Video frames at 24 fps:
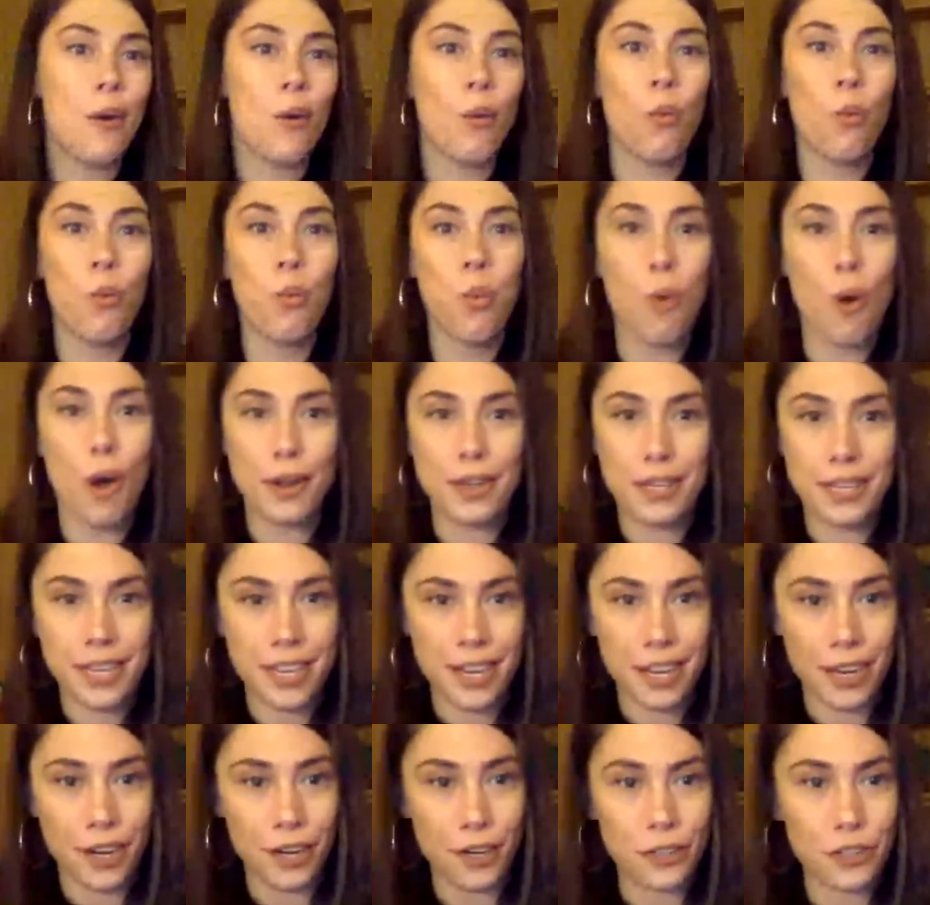1
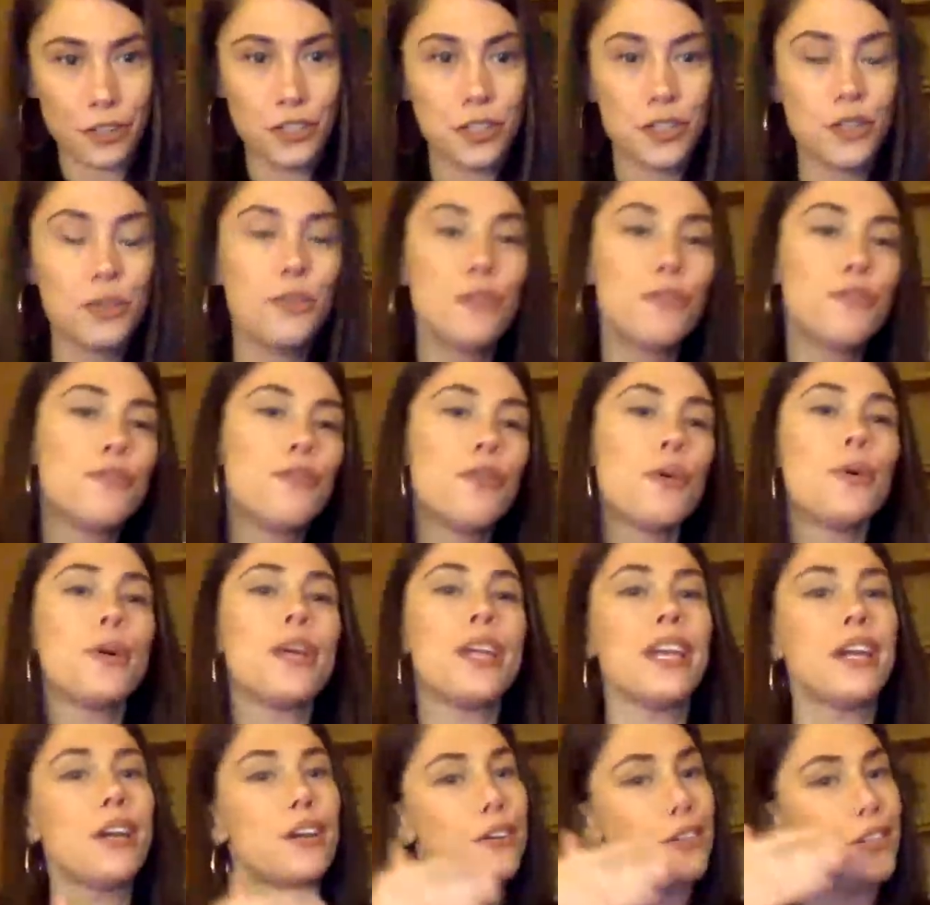year, 2 full
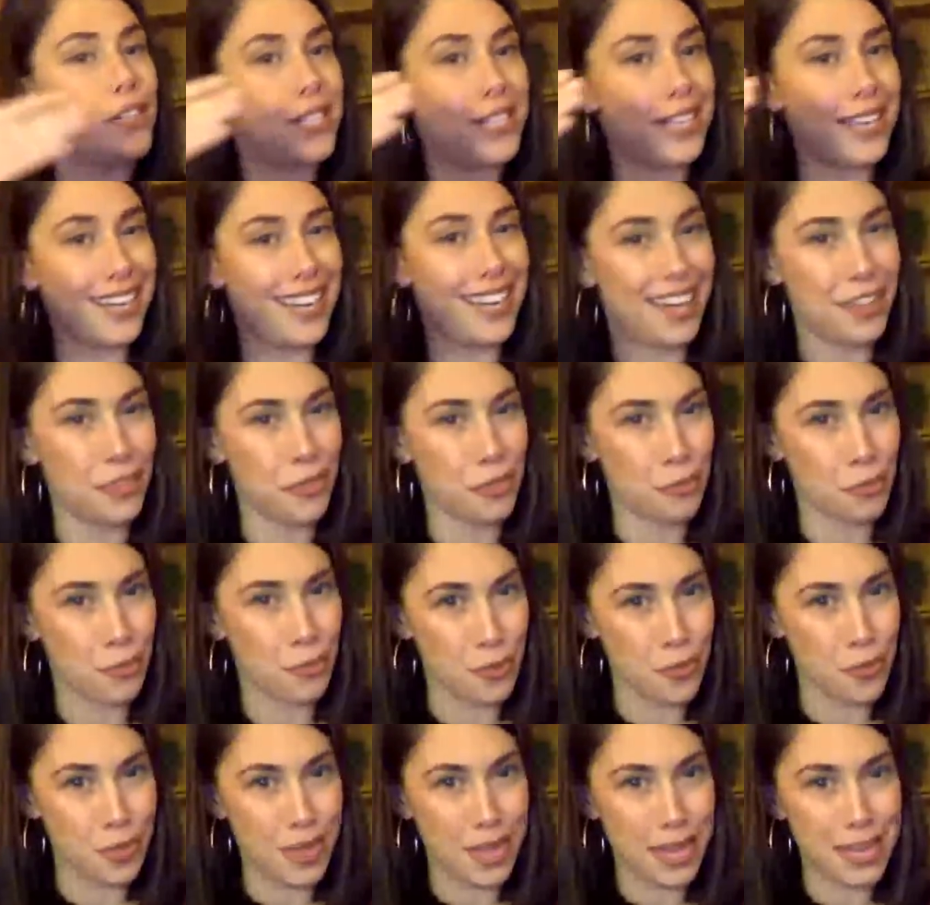years to get
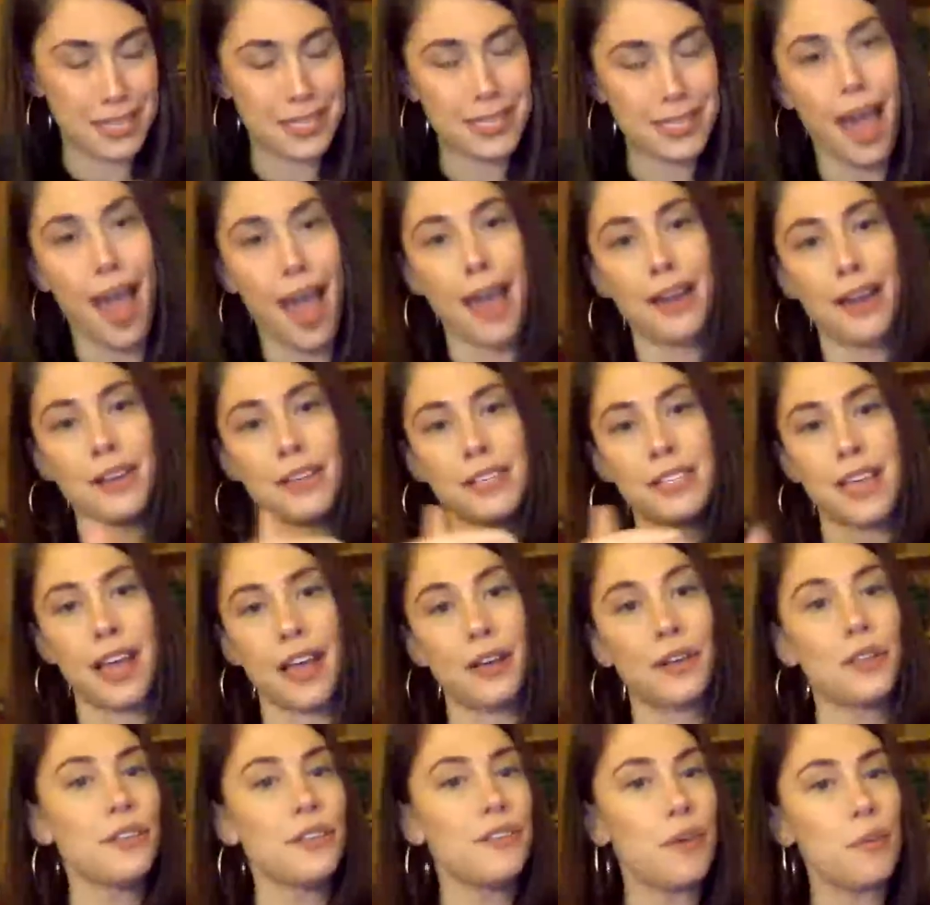through the entire
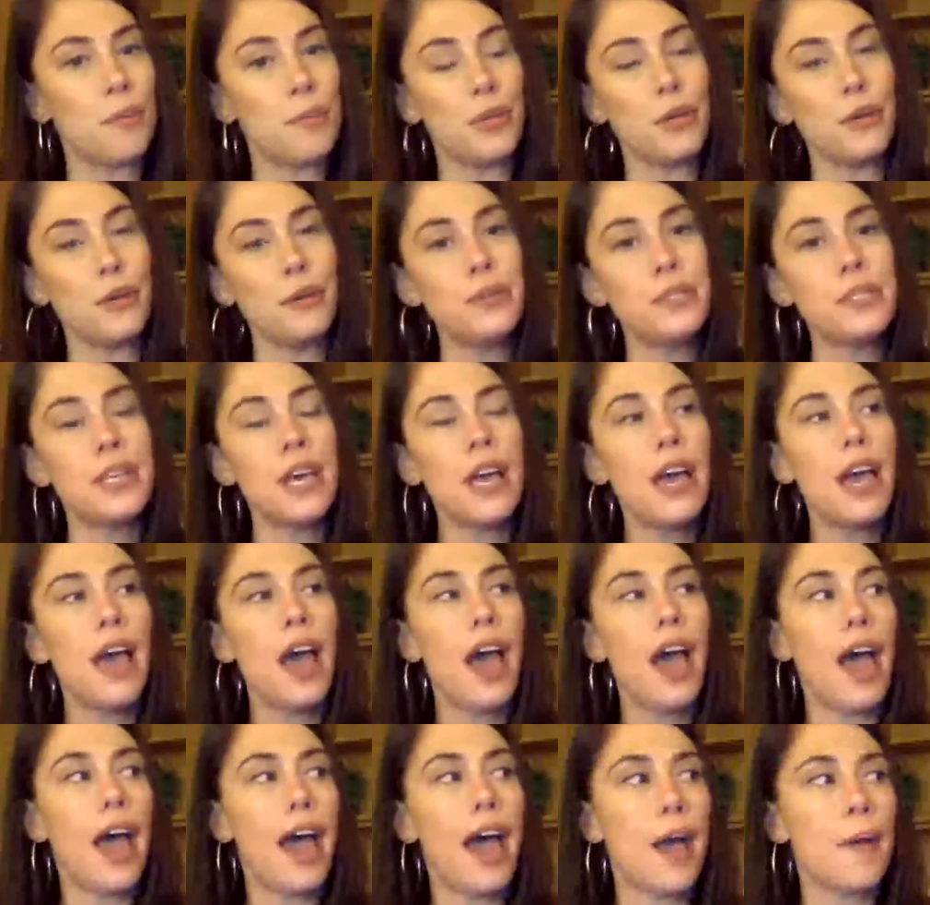cycle of abuse.
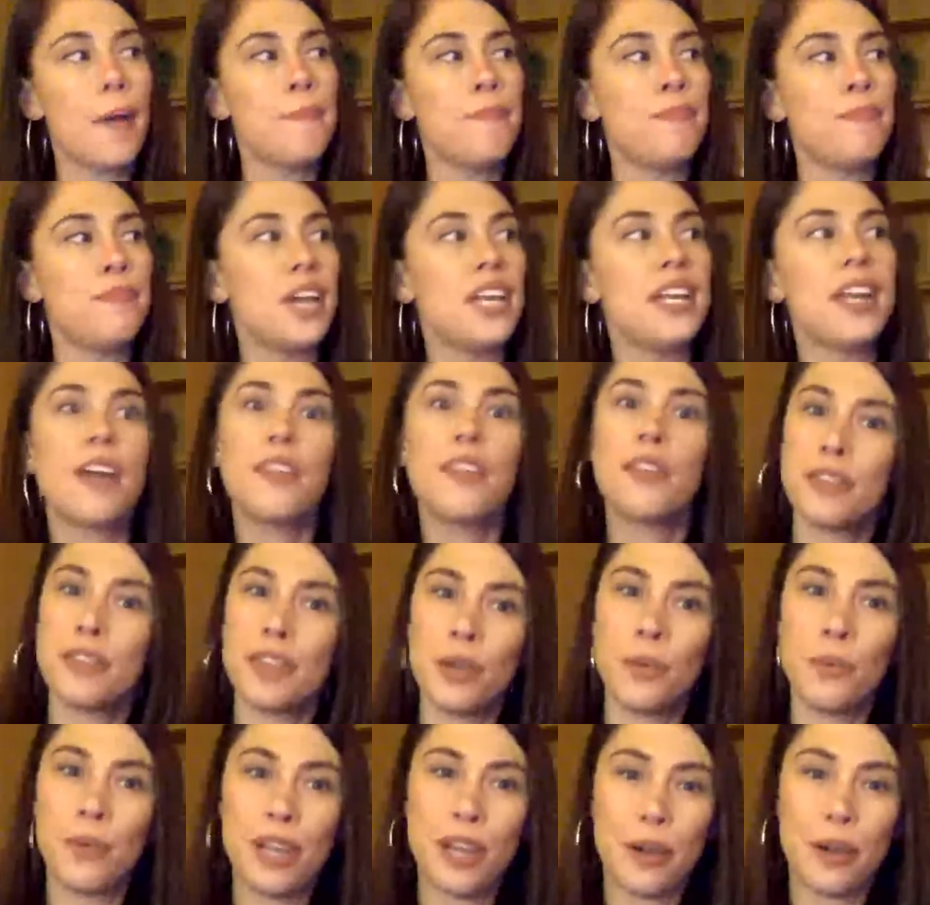Another thing
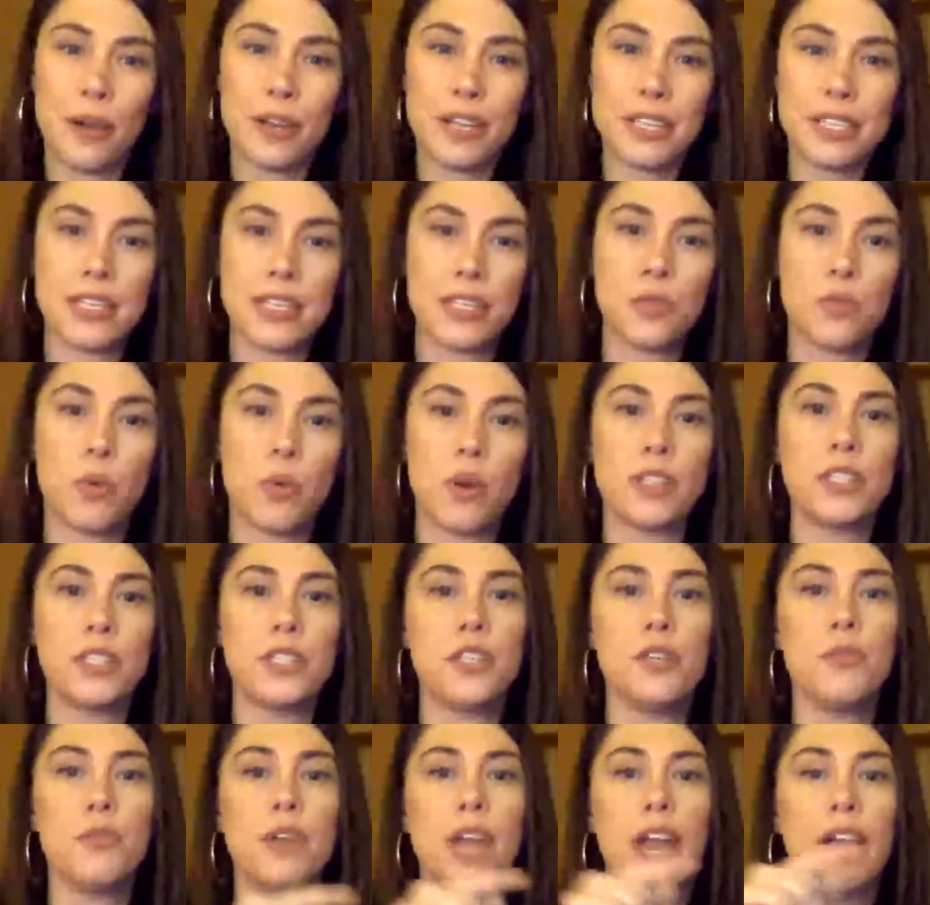we notice is once
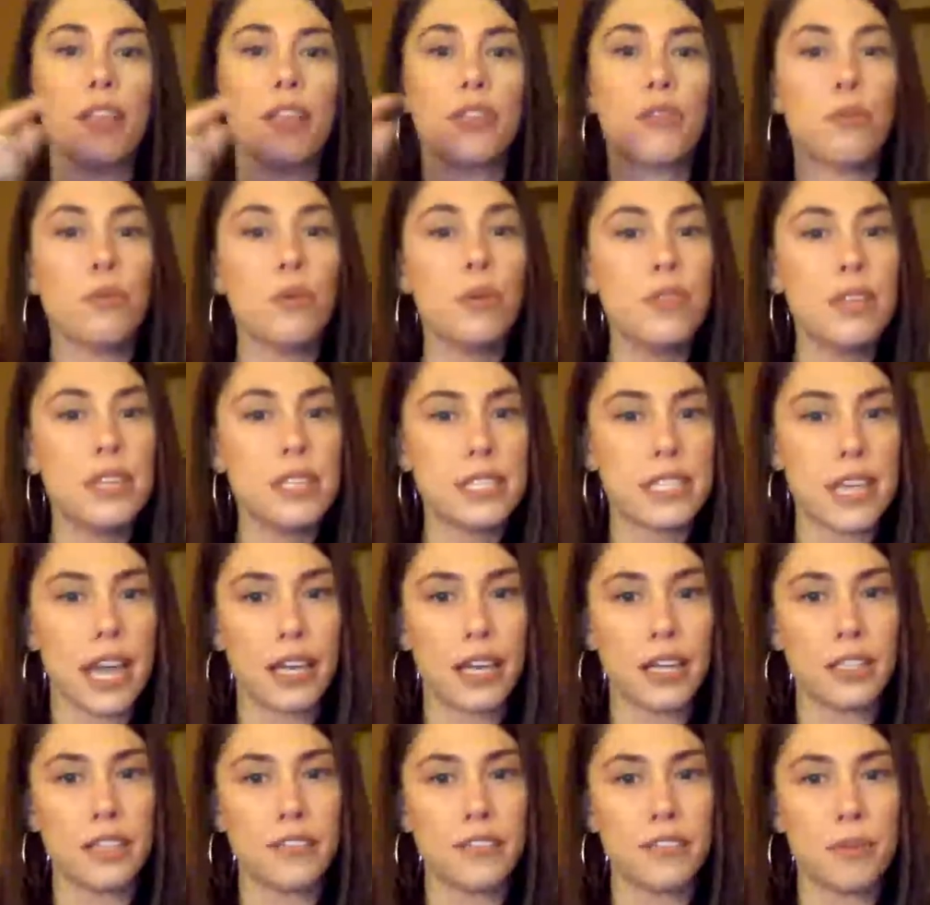you get through the
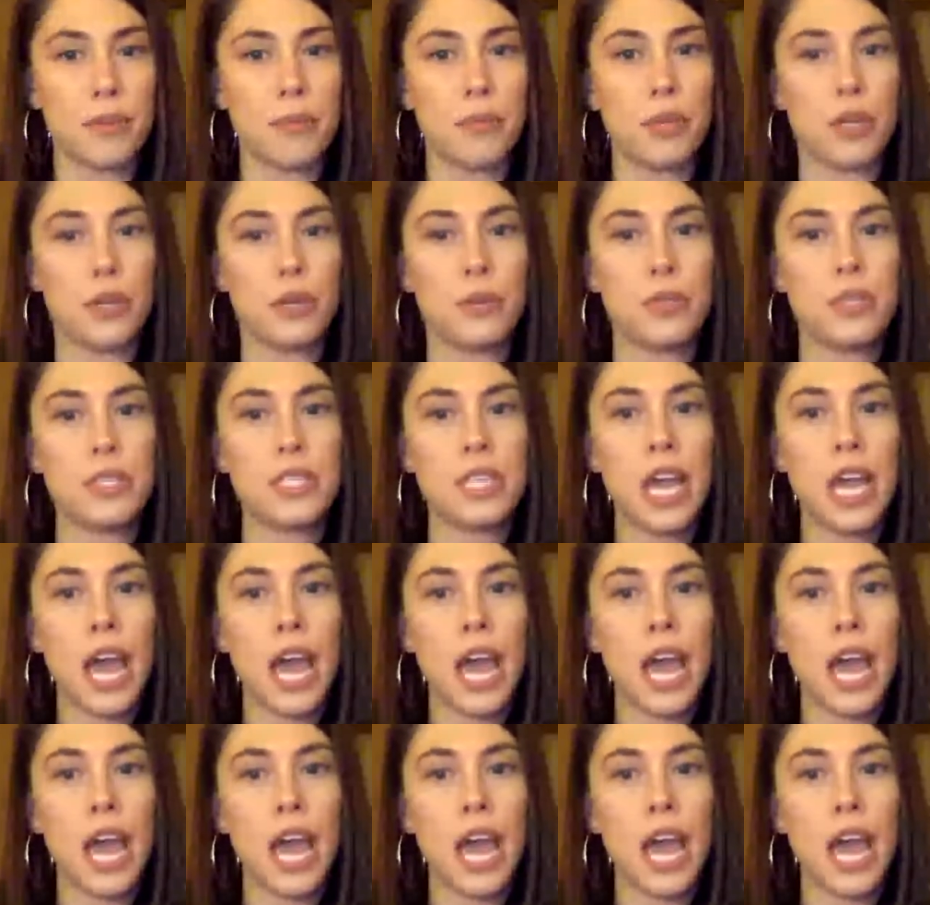cycle of abuse,